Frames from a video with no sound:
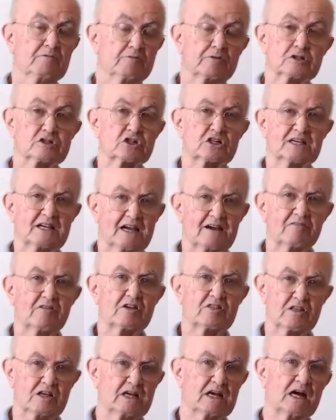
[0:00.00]
Virtually
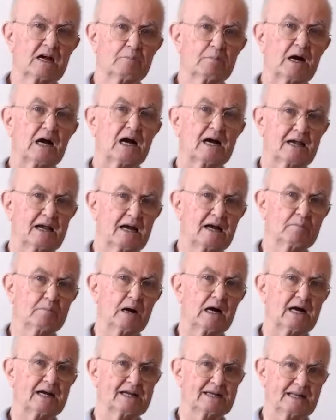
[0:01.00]
everything I
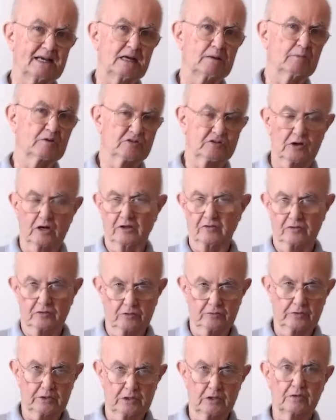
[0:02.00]
buy at Amazon.
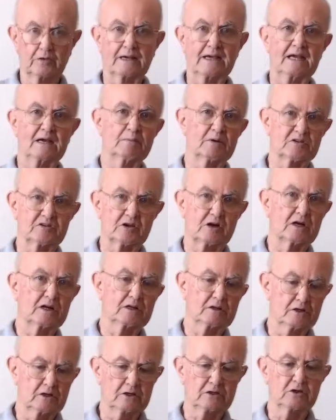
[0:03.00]
So if you go to
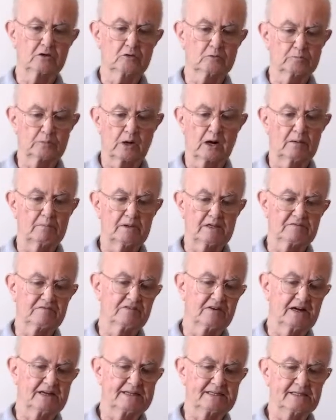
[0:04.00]
Amazon and look, you'll probably
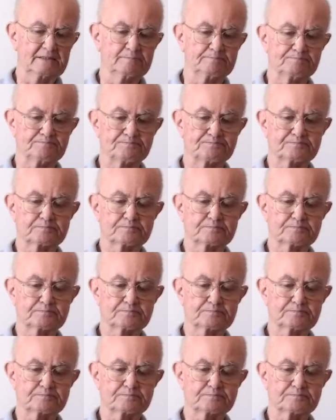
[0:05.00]
find it.